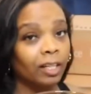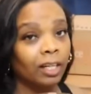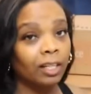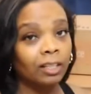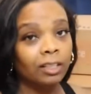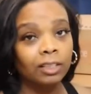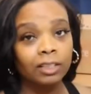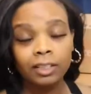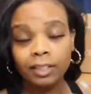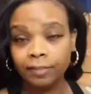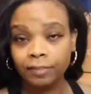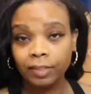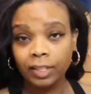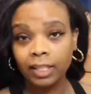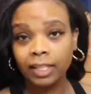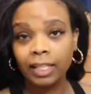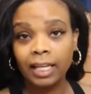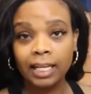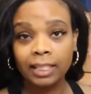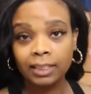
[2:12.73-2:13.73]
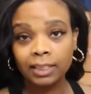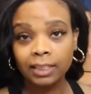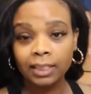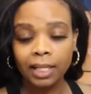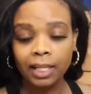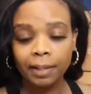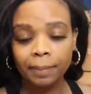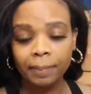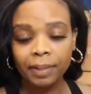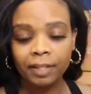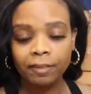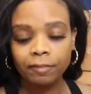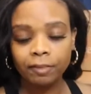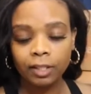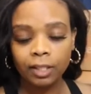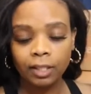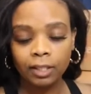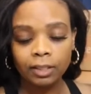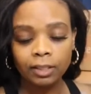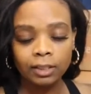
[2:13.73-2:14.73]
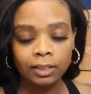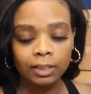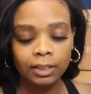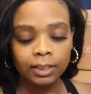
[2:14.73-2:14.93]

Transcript: colors. Even the glasses came in different colors.